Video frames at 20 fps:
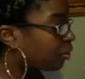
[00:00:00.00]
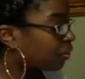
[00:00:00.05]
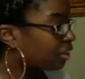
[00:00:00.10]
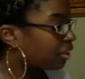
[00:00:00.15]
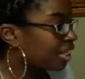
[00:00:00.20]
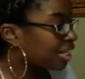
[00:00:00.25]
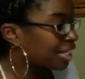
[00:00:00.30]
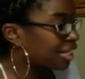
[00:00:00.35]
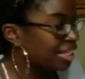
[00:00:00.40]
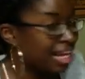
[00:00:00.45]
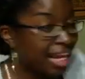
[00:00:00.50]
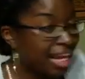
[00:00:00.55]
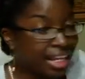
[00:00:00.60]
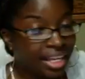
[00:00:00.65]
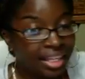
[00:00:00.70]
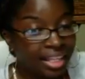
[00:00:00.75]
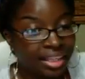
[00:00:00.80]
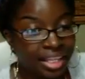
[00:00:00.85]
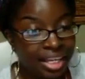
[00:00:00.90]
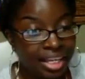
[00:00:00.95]
the
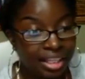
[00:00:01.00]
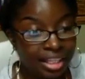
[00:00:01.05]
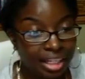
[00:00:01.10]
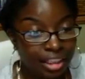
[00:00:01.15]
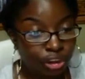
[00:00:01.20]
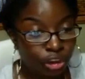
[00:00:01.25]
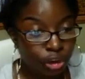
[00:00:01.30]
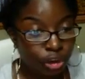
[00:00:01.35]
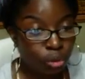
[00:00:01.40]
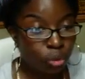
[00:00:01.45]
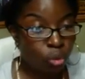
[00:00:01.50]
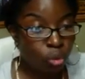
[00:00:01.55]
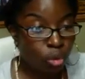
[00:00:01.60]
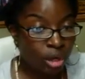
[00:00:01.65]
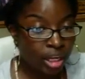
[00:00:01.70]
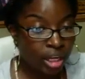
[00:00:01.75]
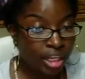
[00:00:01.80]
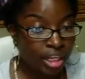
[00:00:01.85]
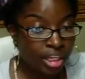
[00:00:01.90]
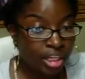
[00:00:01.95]
second thing that you want
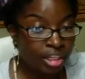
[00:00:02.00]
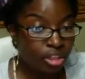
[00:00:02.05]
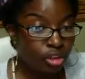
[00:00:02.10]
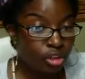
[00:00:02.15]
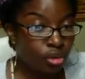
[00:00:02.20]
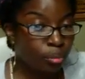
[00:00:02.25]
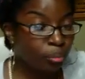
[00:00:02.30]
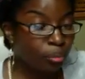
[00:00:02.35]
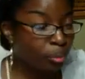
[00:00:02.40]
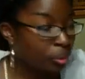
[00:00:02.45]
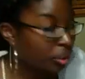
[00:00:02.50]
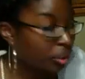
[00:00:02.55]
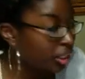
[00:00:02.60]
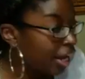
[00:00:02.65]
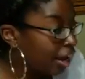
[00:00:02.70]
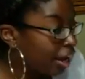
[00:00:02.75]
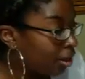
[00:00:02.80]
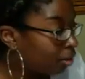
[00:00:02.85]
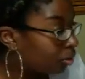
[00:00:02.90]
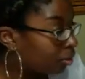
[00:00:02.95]
to pull
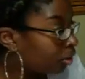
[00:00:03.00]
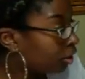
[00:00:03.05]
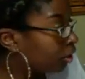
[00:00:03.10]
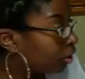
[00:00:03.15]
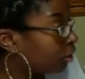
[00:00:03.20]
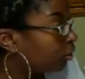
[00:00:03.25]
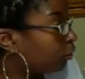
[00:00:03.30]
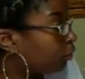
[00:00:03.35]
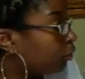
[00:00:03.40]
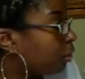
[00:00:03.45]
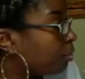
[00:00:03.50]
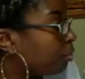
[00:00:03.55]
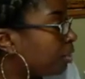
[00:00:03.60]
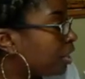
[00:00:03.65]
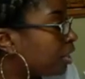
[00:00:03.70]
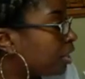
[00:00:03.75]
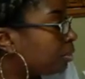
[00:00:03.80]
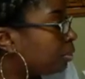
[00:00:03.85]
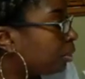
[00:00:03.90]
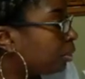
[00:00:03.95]
out from
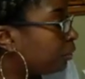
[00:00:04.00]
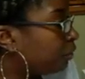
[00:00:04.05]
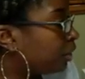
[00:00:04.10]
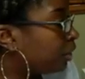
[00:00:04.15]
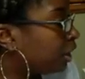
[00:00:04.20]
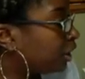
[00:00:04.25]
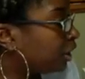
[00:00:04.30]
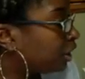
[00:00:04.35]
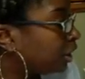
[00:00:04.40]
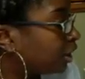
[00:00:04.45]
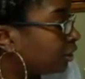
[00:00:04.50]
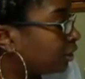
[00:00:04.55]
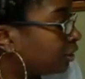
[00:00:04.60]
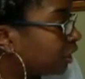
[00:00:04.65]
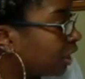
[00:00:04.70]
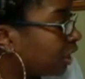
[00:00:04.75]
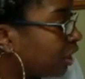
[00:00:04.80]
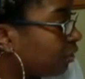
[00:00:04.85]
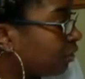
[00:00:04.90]
this provisions of safe